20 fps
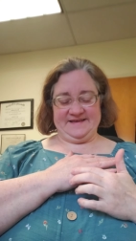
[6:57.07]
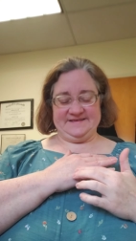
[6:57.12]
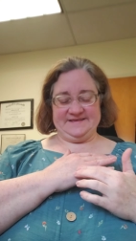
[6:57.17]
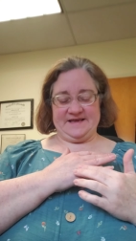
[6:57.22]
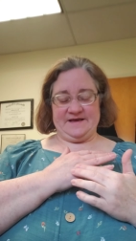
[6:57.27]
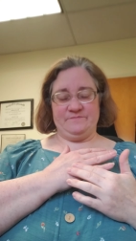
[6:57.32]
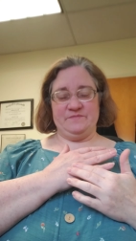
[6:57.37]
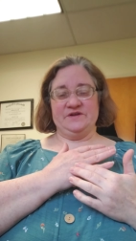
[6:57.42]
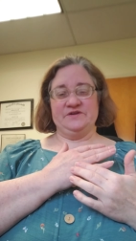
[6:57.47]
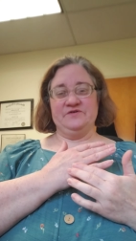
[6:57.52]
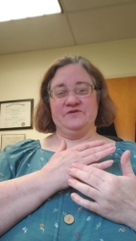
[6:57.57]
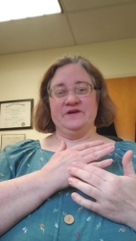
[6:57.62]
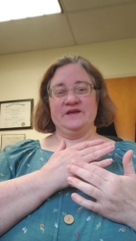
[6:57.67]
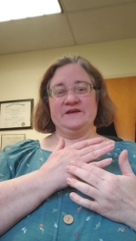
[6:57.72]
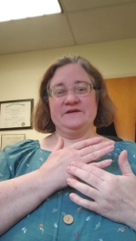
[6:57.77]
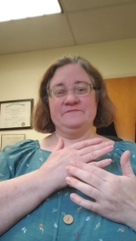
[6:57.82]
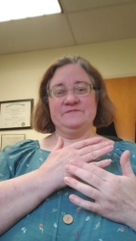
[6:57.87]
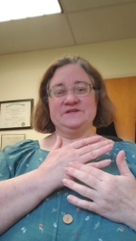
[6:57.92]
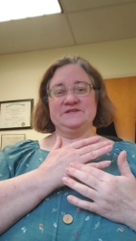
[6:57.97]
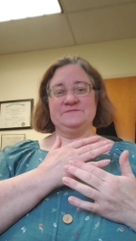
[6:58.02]
Tap on your
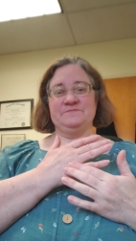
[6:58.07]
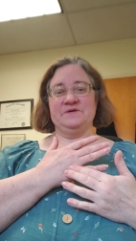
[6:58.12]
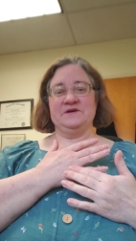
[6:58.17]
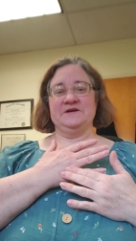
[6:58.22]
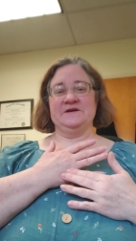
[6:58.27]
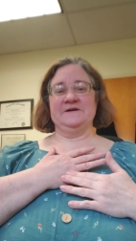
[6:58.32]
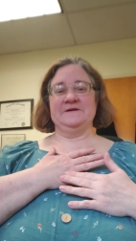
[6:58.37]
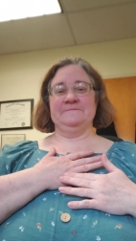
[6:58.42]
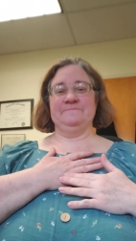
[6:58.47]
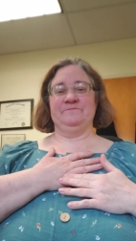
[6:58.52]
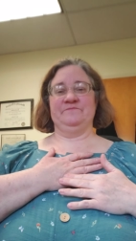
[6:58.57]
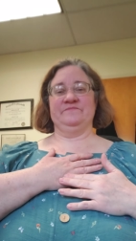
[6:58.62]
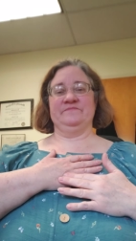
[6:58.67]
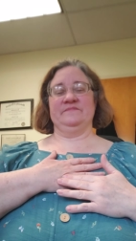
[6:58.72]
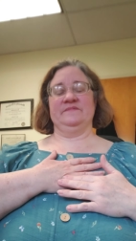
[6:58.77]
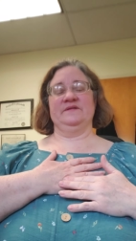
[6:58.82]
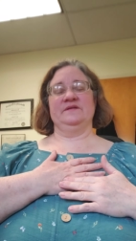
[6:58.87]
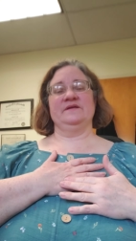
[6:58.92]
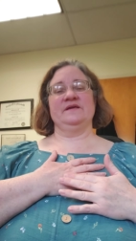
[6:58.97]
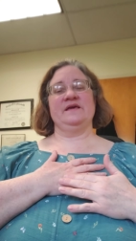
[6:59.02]
gamut spot,
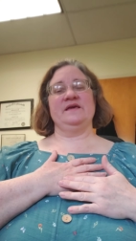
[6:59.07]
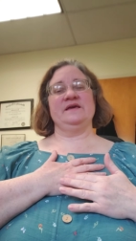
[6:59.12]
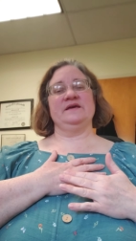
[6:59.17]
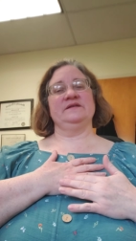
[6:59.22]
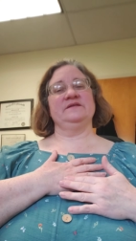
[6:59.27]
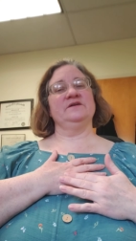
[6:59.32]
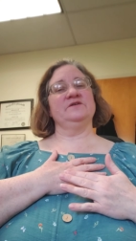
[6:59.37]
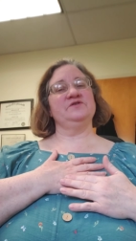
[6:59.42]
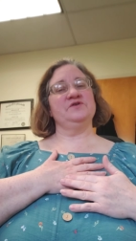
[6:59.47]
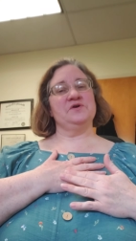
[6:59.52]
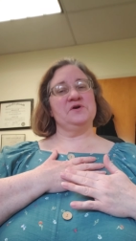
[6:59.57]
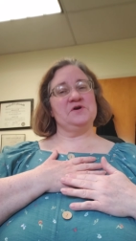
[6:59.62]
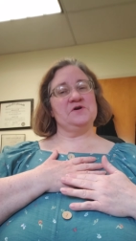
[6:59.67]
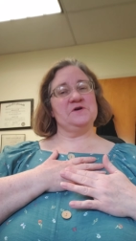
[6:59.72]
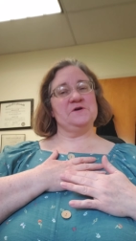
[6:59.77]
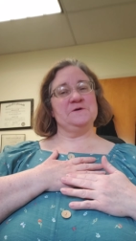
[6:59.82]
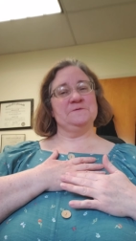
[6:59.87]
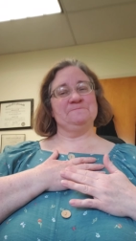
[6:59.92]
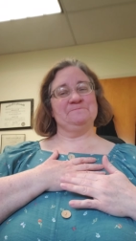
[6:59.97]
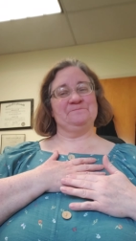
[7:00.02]
hand on your
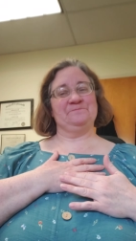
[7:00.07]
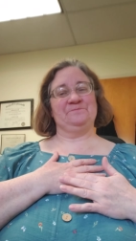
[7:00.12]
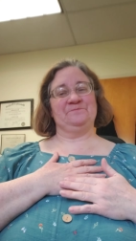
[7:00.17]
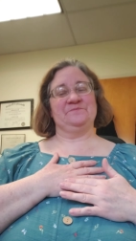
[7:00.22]
heart.